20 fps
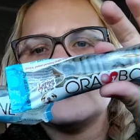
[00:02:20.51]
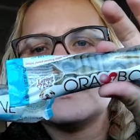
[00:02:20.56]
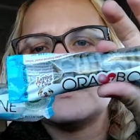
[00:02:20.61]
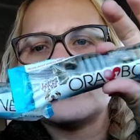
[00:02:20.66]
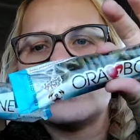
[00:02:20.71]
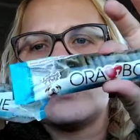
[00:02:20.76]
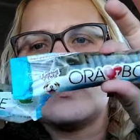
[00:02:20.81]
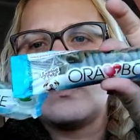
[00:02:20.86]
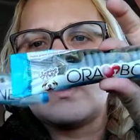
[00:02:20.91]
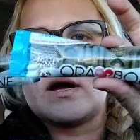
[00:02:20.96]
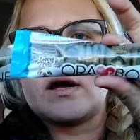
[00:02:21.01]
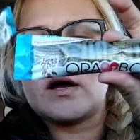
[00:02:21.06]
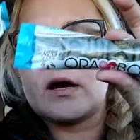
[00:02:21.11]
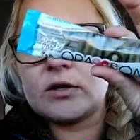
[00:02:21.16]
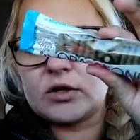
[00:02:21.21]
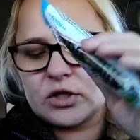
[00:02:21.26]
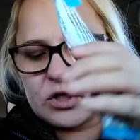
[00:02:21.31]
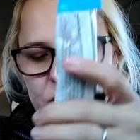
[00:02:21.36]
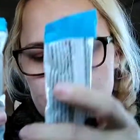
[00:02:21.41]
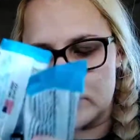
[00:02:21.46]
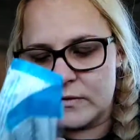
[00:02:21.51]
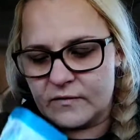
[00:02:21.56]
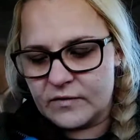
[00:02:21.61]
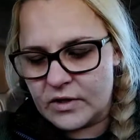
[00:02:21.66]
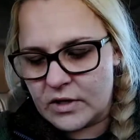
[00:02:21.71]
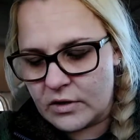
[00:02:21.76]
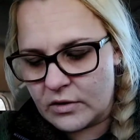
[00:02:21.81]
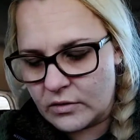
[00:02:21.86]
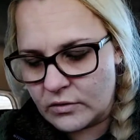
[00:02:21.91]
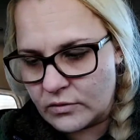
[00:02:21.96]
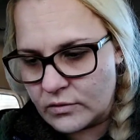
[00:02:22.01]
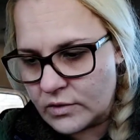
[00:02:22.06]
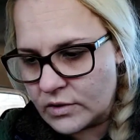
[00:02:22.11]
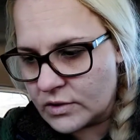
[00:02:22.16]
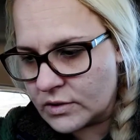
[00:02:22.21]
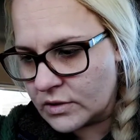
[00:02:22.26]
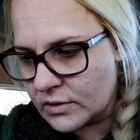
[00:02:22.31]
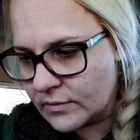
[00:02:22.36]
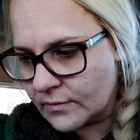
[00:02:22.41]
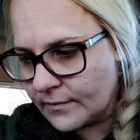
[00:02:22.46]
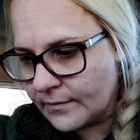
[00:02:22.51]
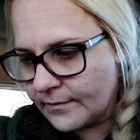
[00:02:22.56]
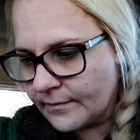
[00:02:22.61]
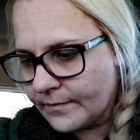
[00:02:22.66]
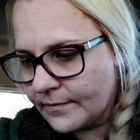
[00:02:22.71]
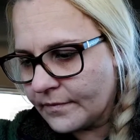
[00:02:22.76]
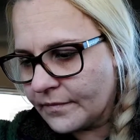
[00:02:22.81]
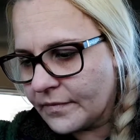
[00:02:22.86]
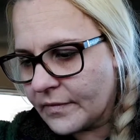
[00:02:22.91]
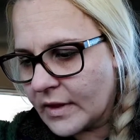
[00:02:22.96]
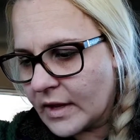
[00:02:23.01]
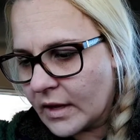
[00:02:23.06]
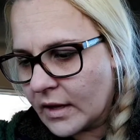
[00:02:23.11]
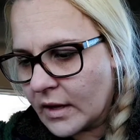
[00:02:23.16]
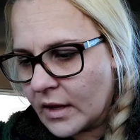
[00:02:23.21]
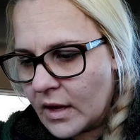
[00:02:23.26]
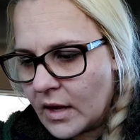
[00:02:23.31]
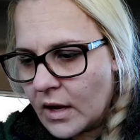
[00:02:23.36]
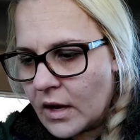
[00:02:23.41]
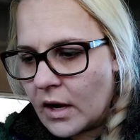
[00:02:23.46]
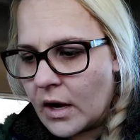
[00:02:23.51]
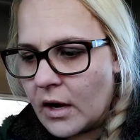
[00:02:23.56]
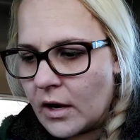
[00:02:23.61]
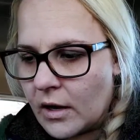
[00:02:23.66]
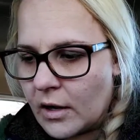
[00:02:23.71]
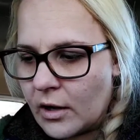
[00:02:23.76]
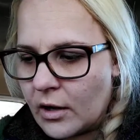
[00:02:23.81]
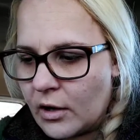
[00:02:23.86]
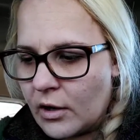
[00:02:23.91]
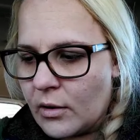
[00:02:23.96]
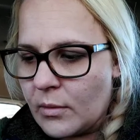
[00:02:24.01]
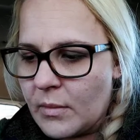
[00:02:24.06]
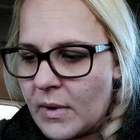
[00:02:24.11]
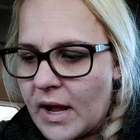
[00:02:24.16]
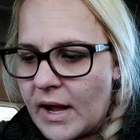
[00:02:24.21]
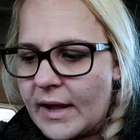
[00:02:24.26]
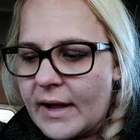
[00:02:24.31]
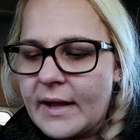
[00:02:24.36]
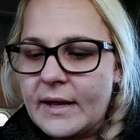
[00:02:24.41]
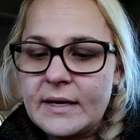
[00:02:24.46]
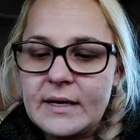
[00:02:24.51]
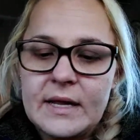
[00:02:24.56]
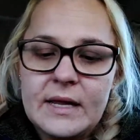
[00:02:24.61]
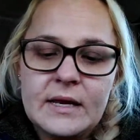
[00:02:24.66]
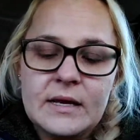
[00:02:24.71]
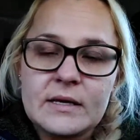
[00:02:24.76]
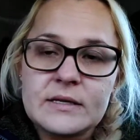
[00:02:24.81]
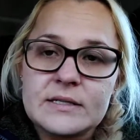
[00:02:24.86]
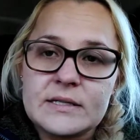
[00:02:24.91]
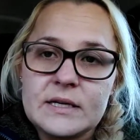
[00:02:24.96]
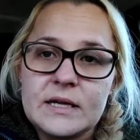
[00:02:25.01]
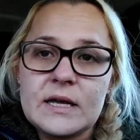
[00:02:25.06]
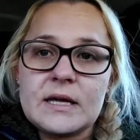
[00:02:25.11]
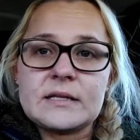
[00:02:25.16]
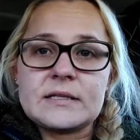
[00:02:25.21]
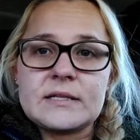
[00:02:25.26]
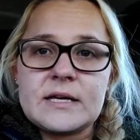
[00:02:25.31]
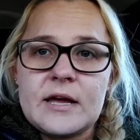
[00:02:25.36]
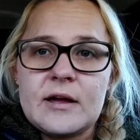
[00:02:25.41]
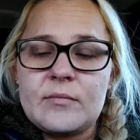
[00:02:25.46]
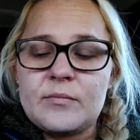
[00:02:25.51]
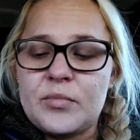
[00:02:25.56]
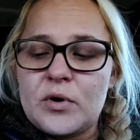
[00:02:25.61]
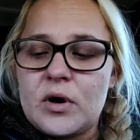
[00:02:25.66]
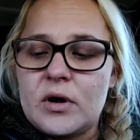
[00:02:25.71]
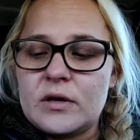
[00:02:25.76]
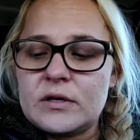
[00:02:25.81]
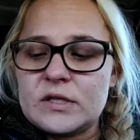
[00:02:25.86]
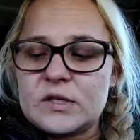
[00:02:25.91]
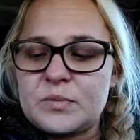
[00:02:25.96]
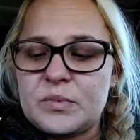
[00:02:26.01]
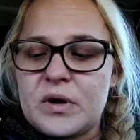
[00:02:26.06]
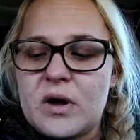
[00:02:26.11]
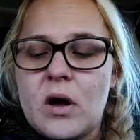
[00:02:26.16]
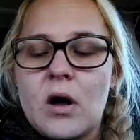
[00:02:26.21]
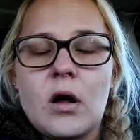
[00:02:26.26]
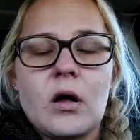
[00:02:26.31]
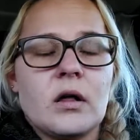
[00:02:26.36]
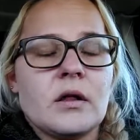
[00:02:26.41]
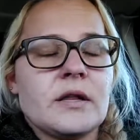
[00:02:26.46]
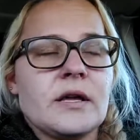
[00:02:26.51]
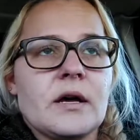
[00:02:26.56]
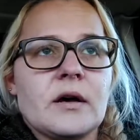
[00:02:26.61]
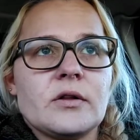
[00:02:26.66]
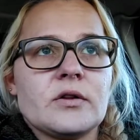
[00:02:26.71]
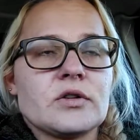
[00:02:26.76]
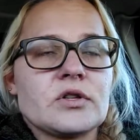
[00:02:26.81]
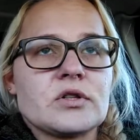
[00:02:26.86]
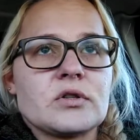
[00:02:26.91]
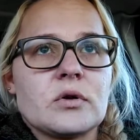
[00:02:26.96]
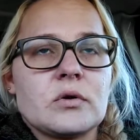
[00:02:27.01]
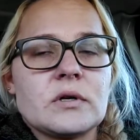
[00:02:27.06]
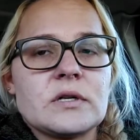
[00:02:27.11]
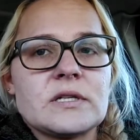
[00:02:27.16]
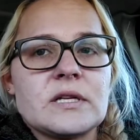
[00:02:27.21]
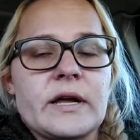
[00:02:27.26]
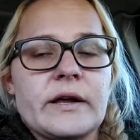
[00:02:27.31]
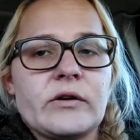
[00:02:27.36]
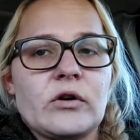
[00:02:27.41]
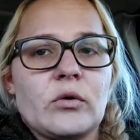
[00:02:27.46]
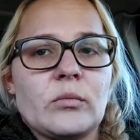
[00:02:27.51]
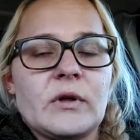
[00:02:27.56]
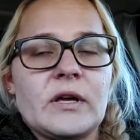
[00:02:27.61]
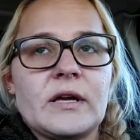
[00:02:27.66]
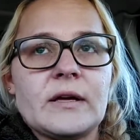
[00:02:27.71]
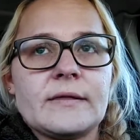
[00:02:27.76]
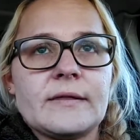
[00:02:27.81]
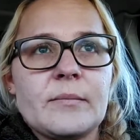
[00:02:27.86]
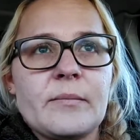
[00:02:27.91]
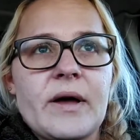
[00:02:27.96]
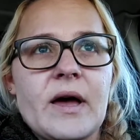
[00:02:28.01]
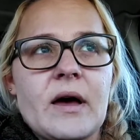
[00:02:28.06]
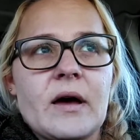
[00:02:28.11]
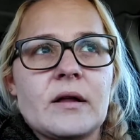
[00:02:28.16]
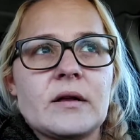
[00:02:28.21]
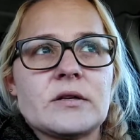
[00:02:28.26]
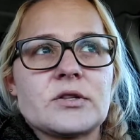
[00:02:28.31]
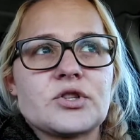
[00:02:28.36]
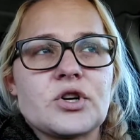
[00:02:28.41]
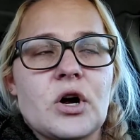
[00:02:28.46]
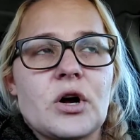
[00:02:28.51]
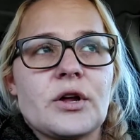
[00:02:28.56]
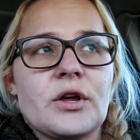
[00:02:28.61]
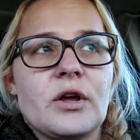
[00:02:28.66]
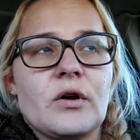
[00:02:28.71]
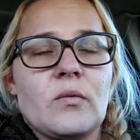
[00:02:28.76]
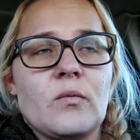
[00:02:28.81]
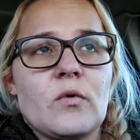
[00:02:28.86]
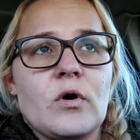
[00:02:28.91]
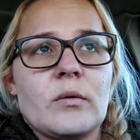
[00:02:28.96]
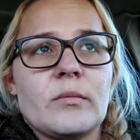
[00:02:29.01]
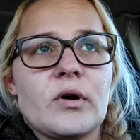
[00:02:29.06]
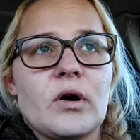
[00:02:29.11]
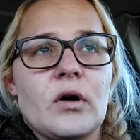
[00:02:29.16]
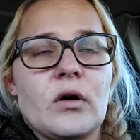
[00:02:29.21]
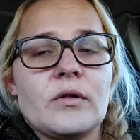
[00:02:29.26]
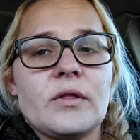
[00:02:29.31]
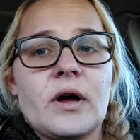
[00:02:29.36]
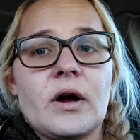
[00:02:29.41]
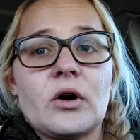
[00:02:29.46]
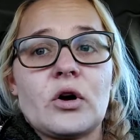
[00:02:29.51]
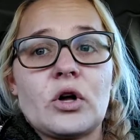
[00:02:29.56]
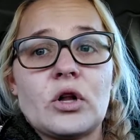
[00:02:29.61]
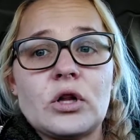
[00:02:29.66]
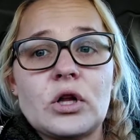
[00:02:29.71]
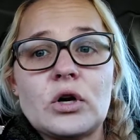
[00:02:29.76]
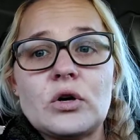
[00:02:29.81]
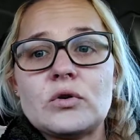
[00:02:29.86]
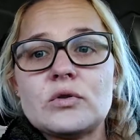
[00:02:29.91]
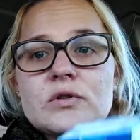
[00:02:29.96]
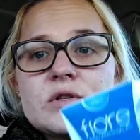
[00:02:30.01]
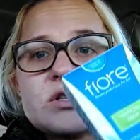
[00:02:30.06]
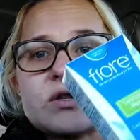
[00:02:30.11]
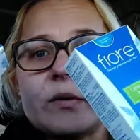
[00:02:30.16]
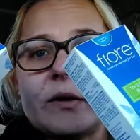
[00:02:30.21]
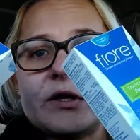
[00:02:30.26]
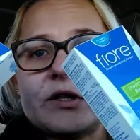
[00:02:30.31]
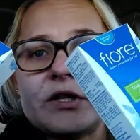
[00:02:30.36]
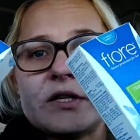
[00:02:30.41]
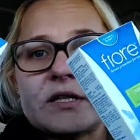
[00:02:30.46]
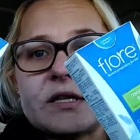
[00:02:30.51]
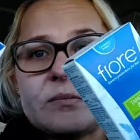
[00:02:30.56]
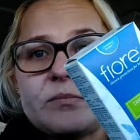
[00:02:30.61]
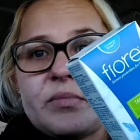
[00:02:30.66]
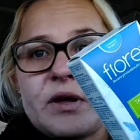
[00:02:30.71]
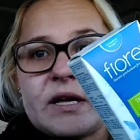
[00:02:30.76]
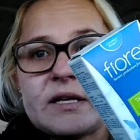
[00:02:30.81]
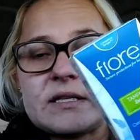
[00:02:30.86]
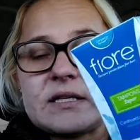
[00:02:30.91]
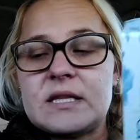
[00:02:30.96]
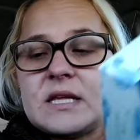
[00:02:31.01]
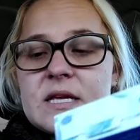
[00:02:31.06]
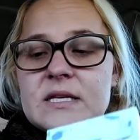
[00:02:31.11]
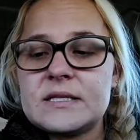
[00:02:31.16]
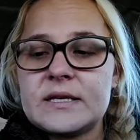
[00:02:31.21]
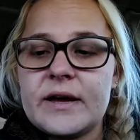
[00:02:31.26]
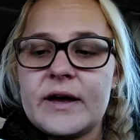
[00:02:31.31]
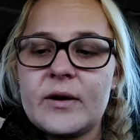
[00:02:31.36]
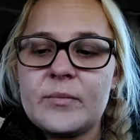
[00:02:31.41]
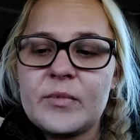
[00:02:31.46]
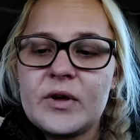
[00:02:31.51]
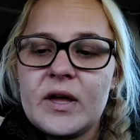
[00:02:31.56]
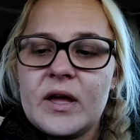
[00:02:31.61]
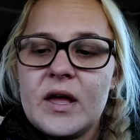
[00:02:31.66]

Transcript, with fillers: So I got two of those. Um, I needed to get tampons, but all the other stores I normally get them at, Target, Walmart, all that are closed, so I just picked these up.